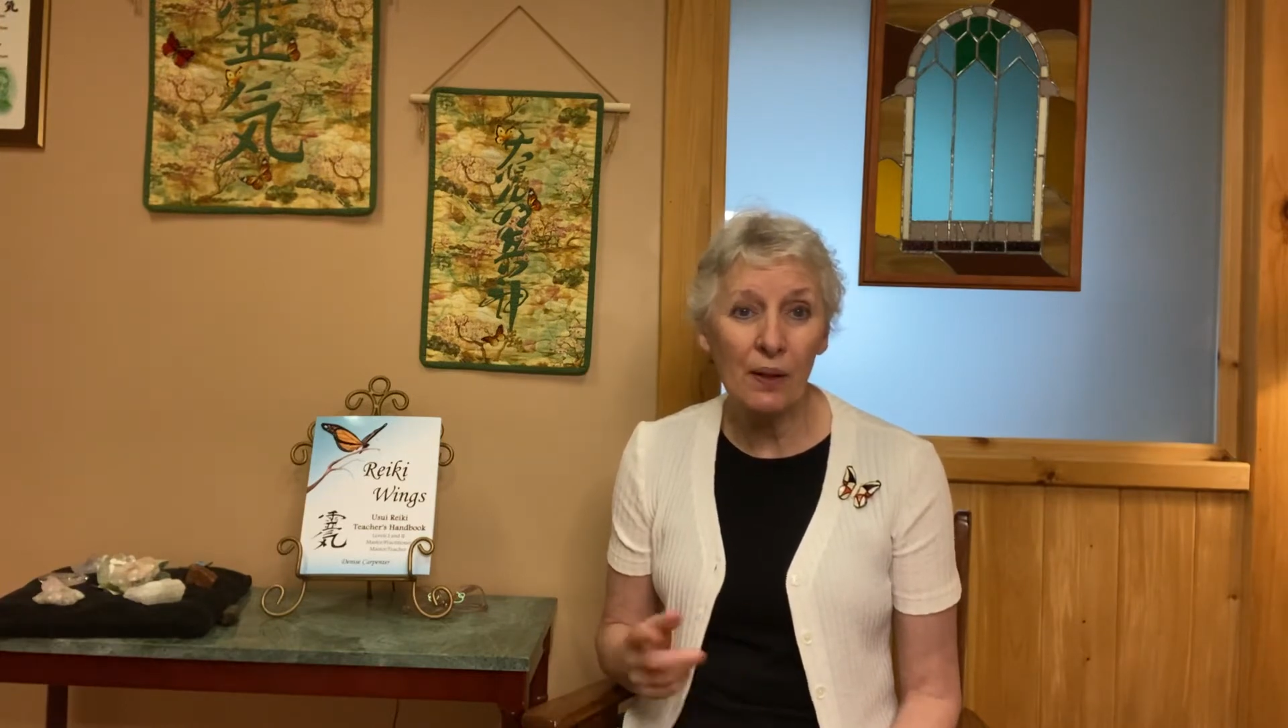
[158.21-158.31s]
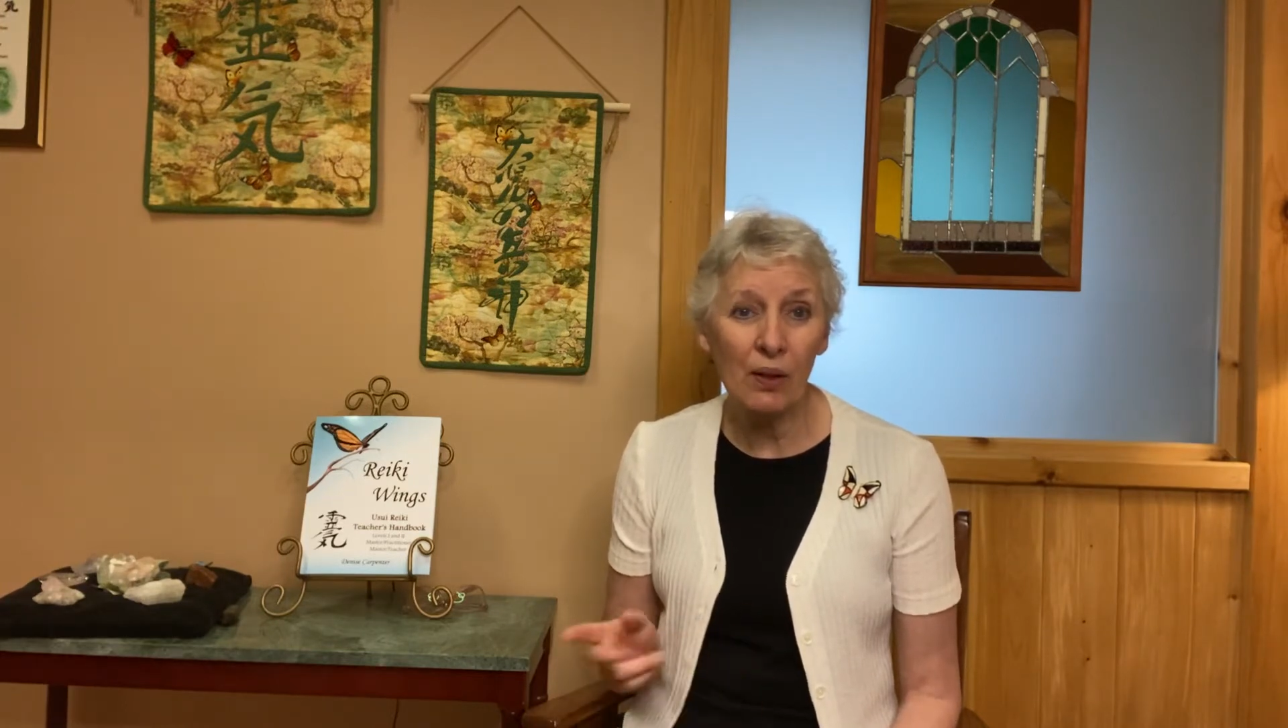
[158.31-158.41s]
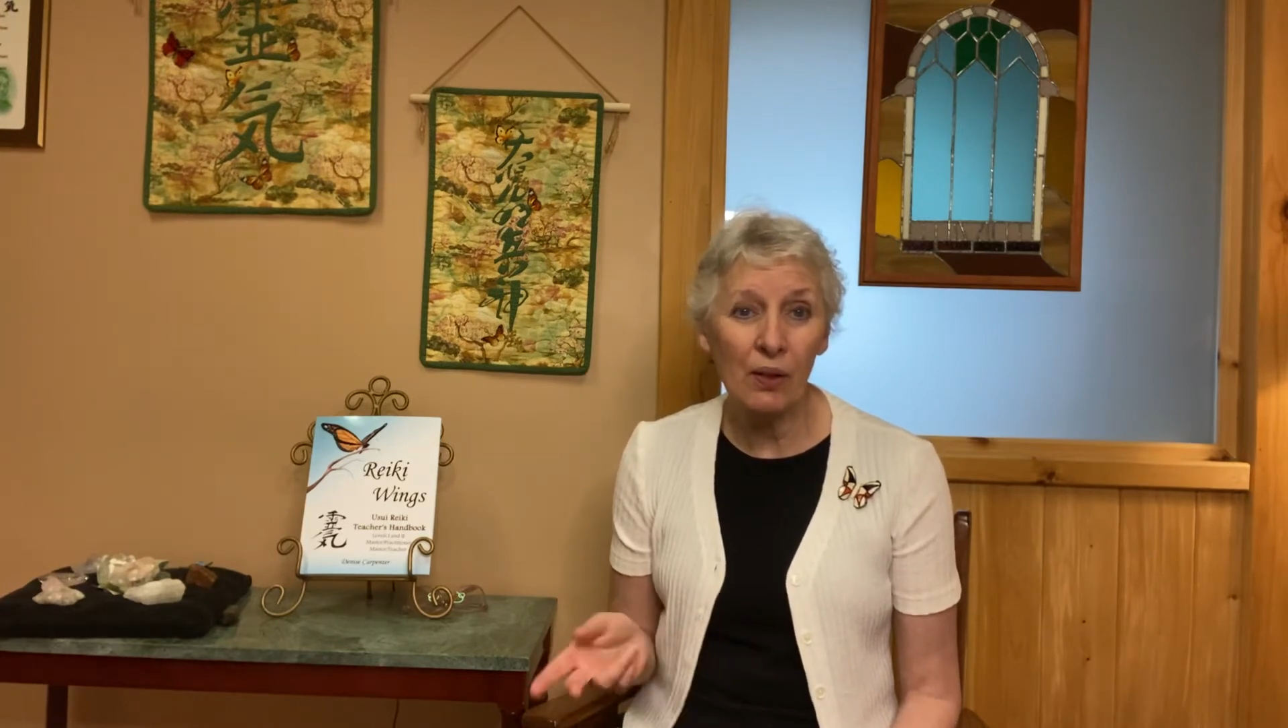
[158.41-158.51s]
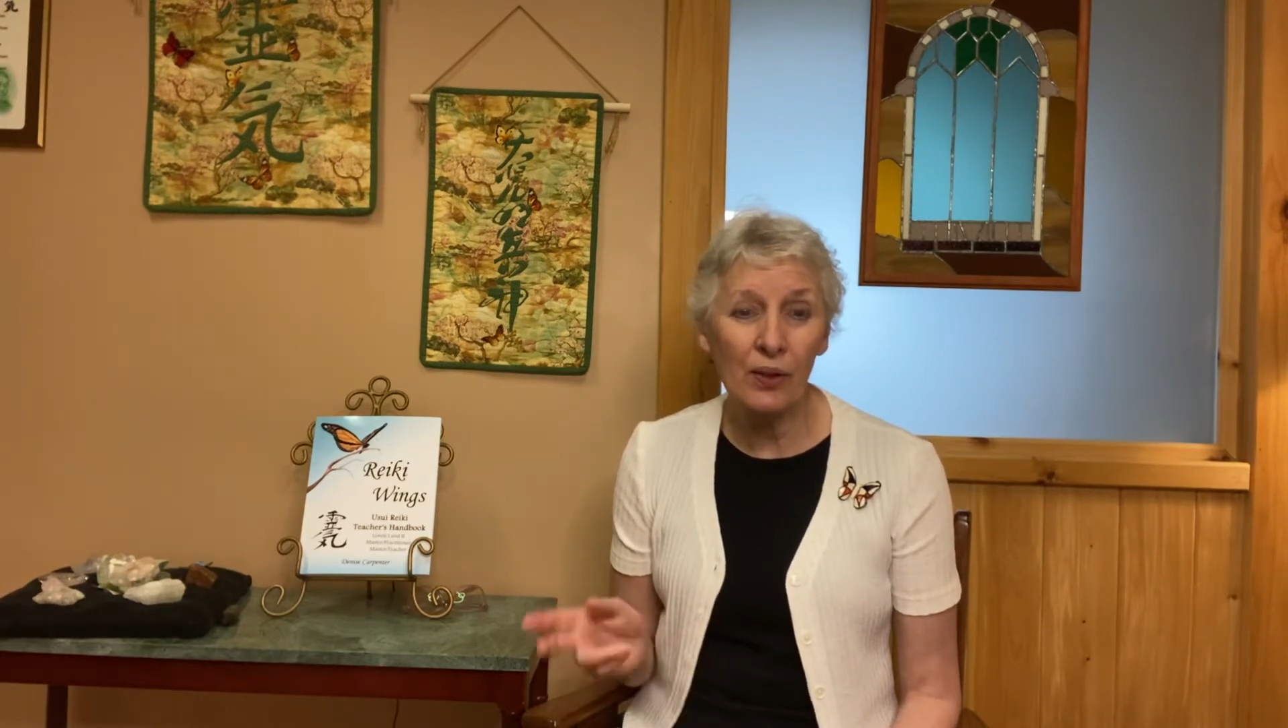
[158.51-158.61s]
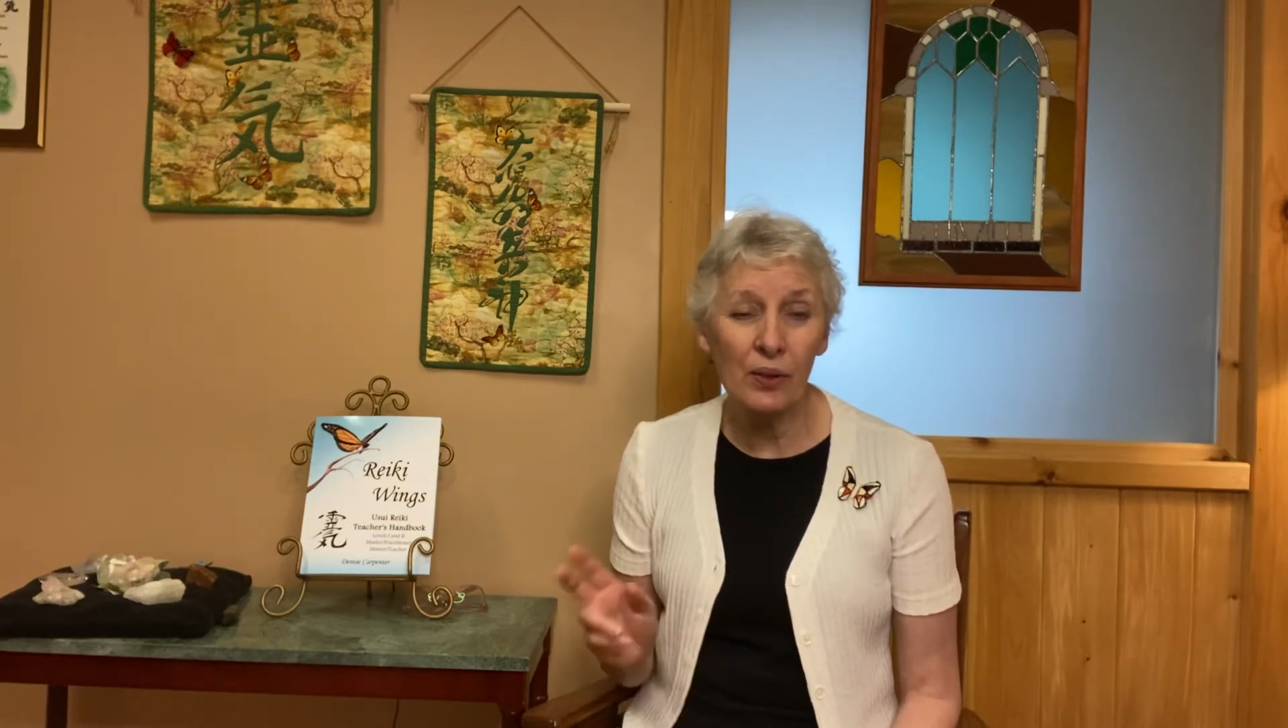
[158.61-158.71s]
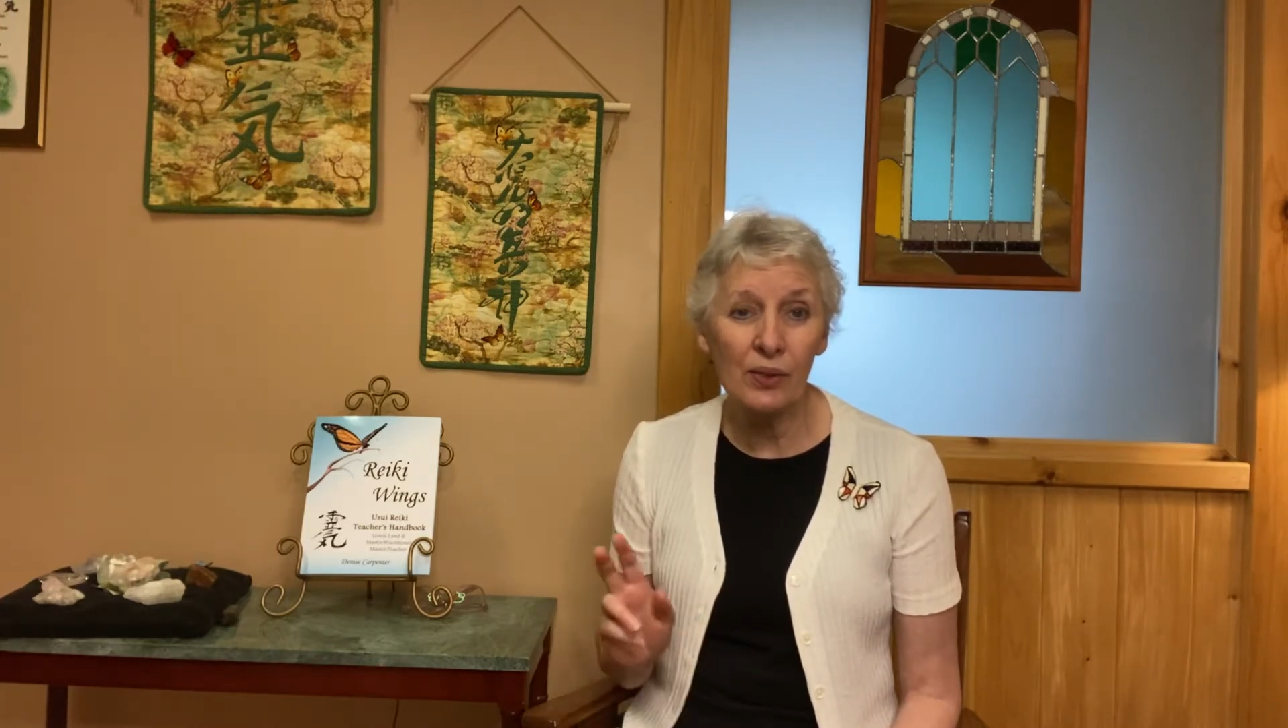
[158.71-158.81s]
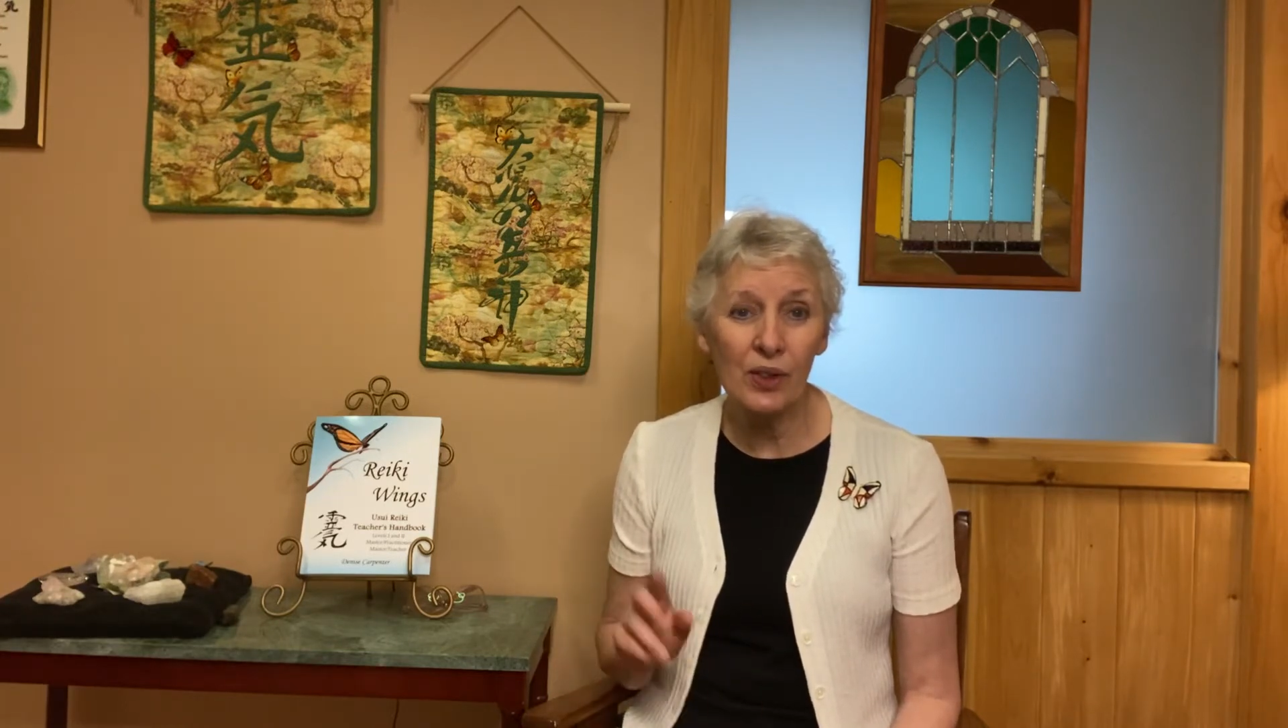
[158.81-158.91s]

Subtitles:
all those